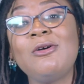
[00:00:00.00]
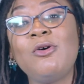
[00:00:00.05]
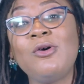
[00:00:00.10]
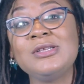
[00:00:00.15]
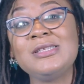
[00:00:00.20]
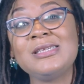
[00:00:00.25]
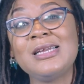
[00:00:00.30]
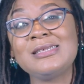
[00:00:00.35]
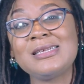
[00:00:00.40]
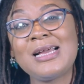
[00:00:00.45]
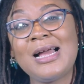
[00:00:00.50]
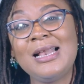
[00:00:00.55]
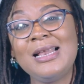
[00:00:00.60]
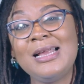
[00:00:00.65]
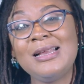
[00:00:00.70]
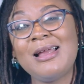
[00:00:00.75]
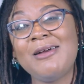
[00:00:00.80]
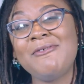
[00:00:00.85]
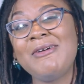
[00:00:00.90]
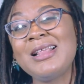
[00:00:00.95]
content
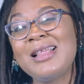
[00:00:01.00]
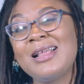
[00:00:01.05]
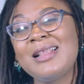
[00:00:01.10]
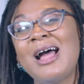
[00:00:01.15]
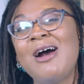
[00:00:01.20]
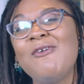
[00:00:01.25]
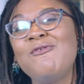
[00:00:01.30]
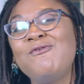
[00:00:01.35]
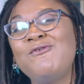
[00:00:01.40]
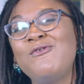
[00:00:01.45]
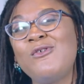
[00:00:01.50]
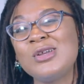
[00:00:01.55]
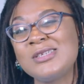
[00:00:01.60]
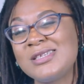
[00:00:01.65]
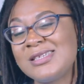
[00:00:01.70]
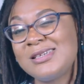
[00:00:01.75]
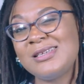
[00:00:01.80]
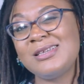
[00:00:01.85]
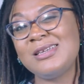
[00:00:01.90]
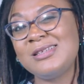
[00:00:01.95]
calendar rather than
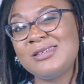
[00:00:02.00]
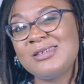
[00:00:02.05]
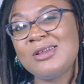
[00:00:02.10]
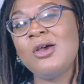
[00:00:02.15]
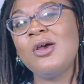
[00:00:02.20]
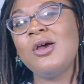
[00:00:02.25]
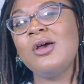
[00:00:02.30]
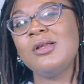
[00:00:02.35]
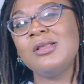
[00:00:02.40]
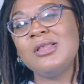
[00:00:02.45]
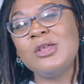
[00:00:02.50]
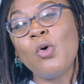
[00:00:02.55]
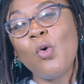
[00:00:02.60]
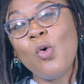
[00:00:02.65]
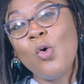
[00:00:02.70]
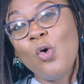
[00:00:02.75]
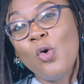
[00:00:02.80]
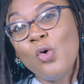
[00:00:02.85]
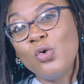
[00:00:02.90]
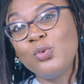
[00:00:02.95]
forcing it, the
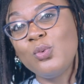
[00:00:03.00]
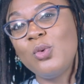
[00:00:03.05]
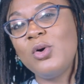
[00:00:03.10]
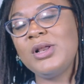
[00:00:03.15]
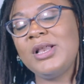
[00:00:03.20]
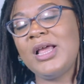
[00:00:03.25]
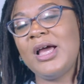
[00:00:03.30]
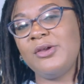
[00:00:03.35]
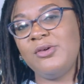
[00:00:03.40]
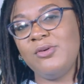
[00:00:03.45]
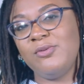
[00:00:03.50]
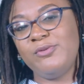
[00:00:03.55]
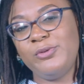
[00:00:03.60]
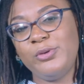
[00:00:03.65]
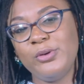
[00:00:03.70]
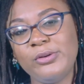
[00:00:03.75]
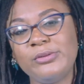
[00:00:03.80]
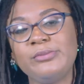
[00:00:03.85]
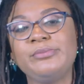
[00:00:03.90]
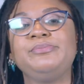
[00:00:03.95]
old one that you've
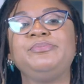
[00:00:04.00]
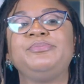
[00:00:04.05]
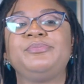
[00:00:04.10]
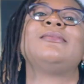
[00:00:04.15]
done.